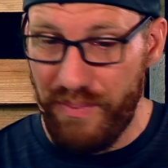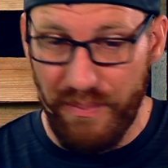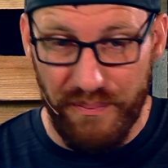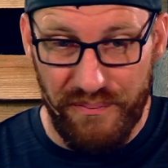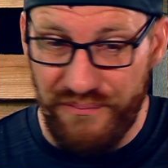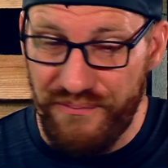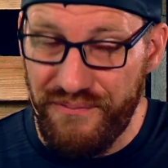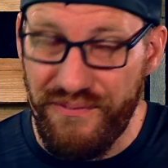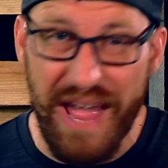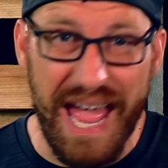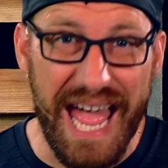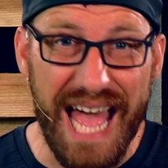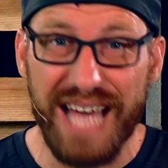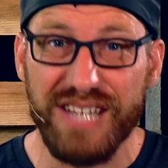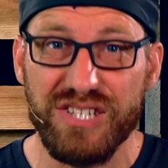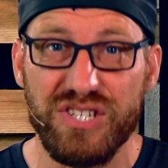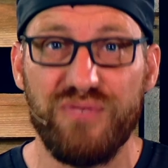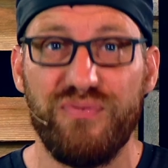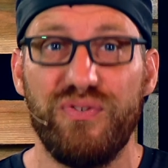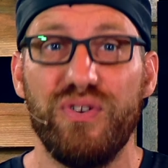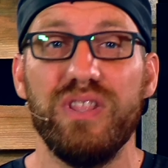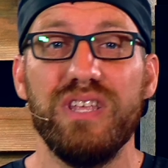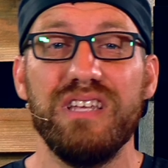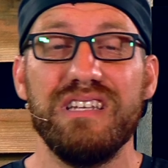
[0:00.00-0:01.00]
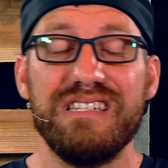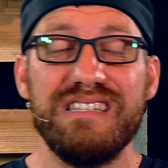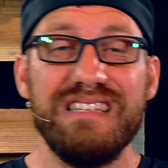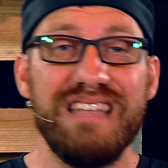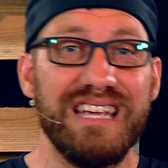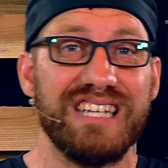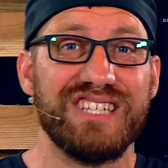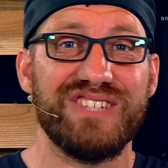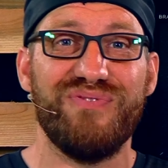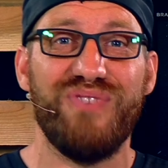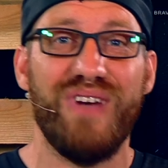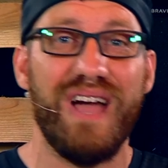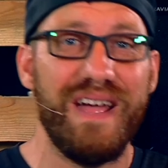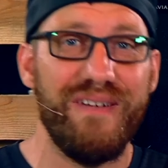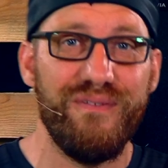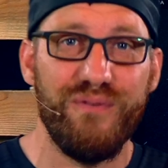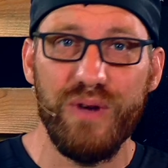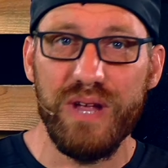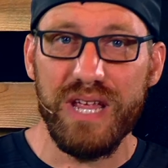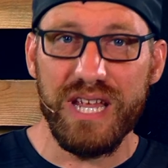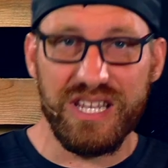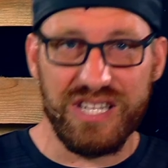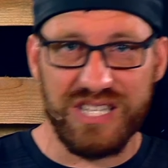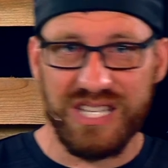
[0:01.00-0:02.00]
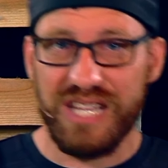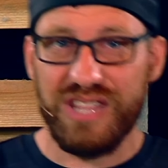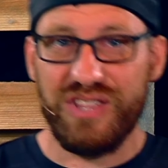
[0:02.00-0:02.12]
fast for these next five weeks.